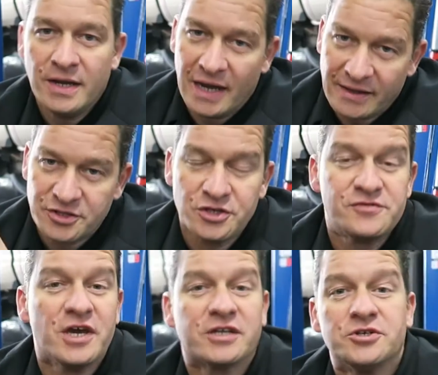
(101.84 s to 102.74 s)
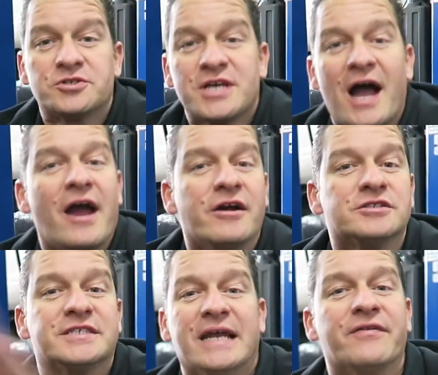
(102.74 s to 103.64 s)
Now that you checked your
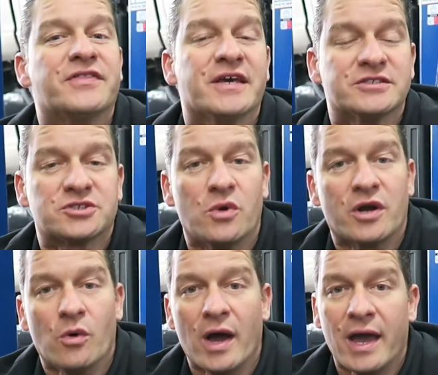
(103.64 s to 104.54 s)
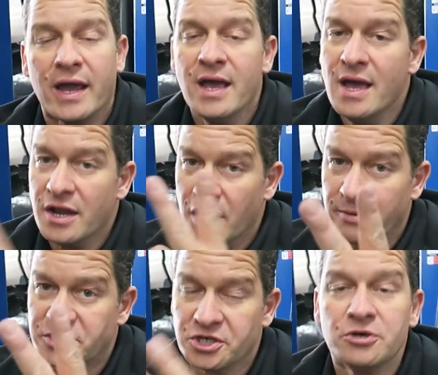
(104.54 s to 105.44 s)
tires and everything is squared away,
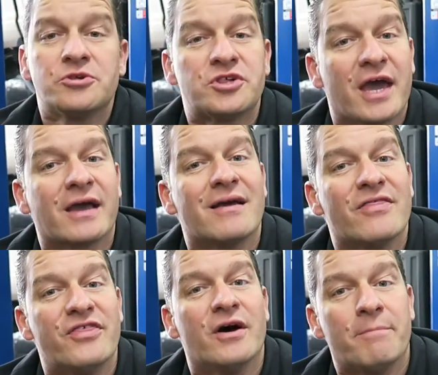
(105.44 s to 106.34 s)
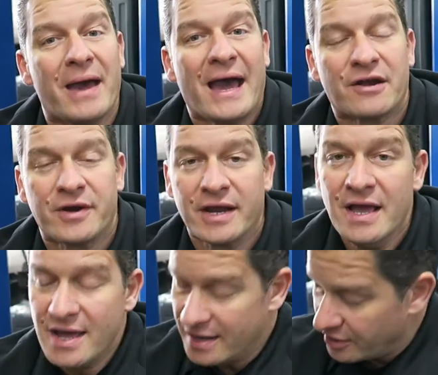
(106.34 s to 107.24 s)
number 2, check the battery.